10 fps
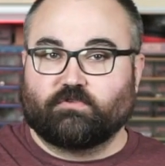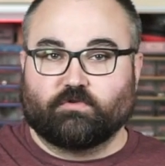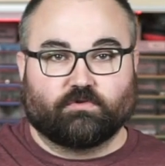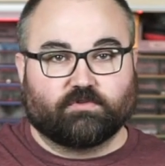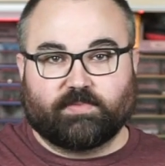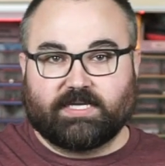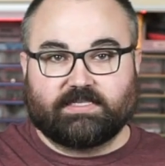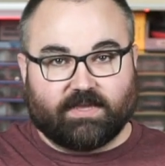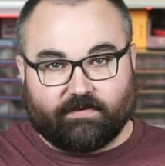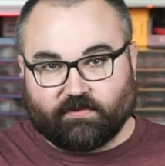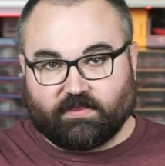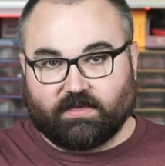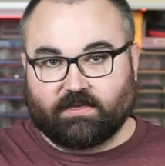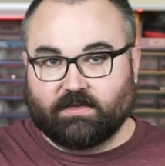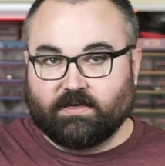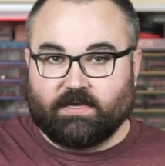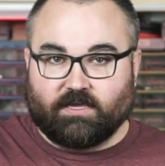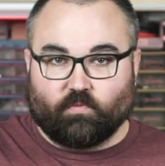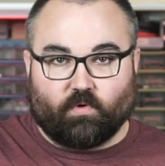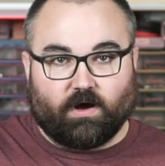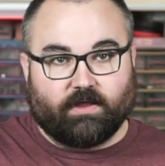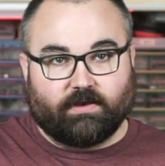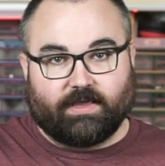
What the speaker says: tools, bits, everything in one